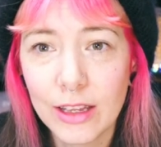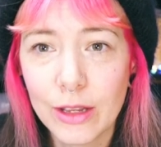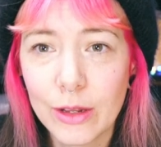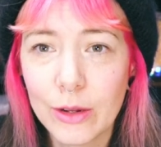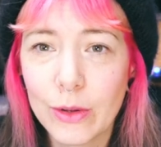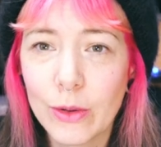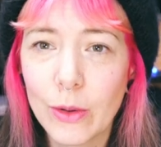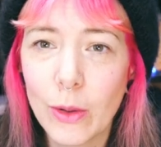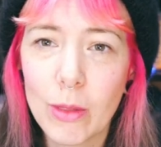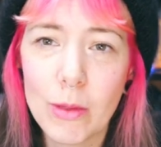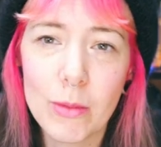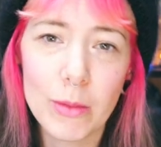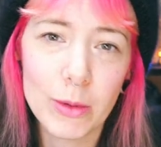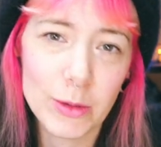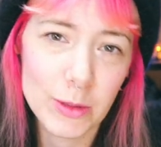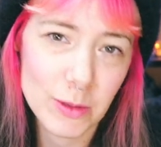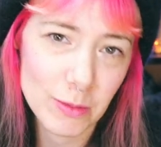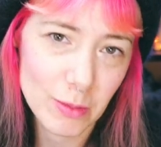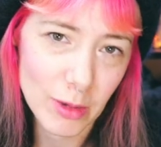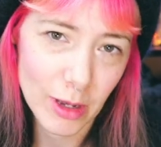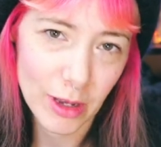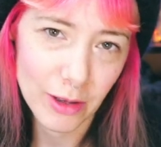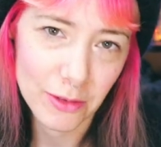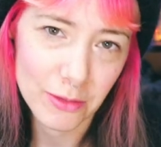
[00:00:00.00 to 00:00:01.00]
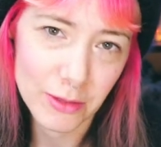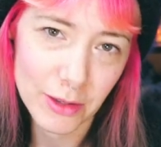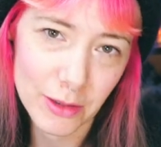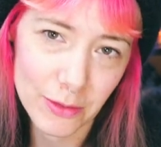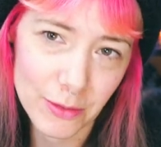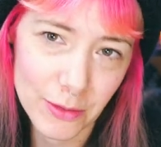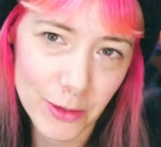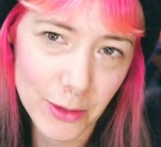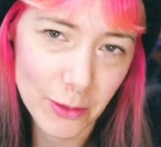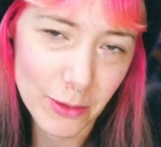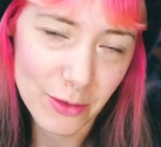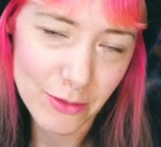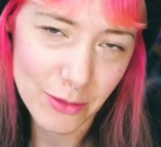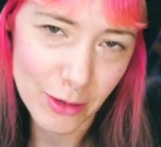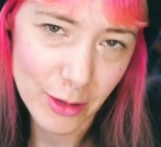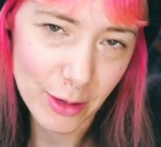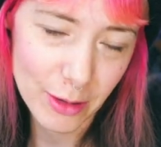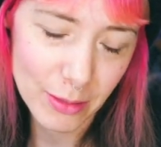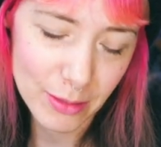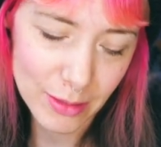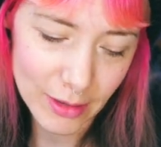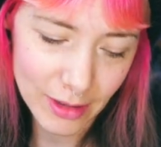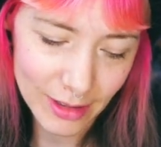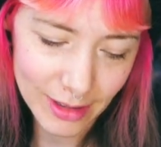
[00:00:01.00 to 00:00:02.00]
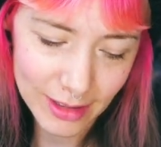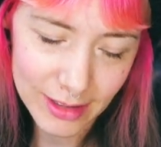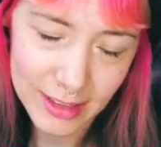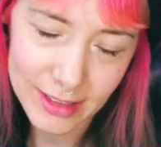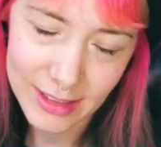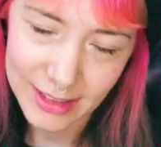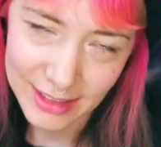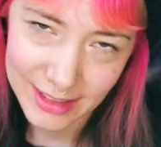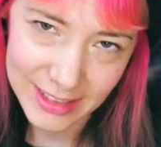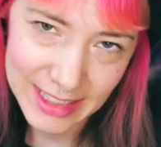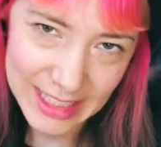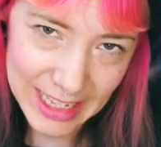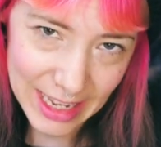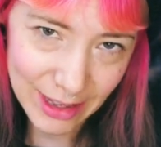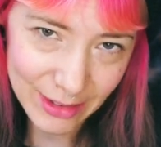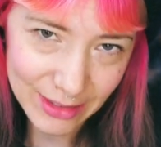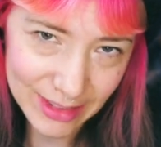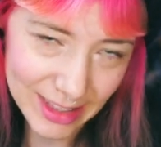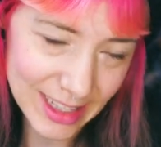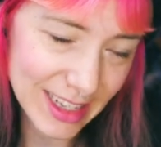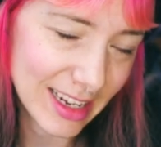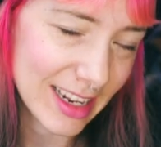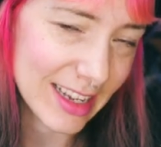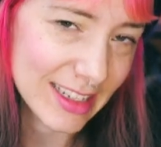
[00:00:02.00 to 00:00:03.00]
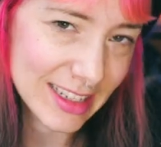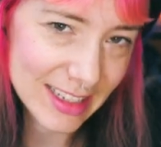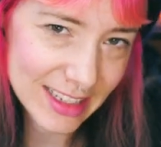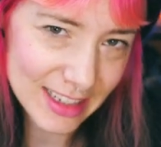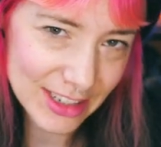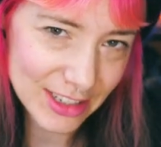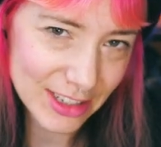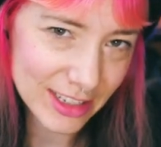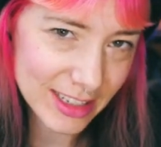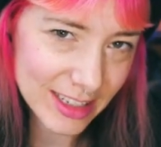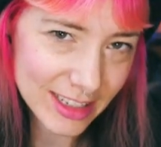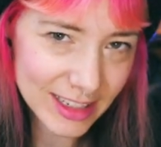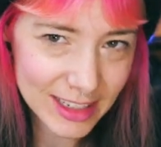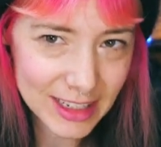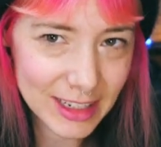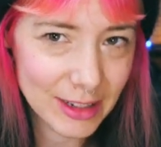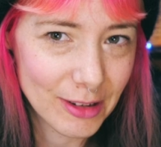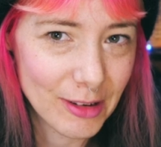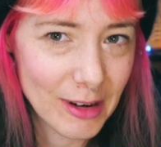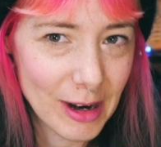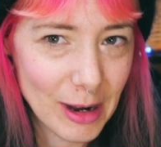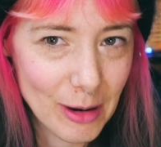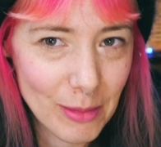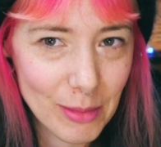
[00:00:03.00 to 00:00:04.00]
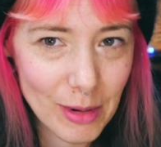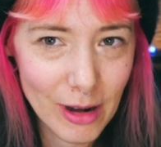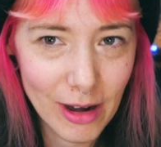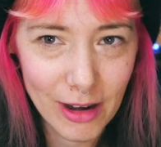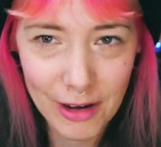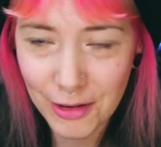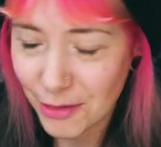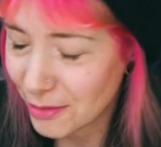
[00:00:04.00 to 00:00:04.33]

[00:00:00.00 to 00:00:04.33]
Not the most perfect view of her, but nevertheless, she is still now part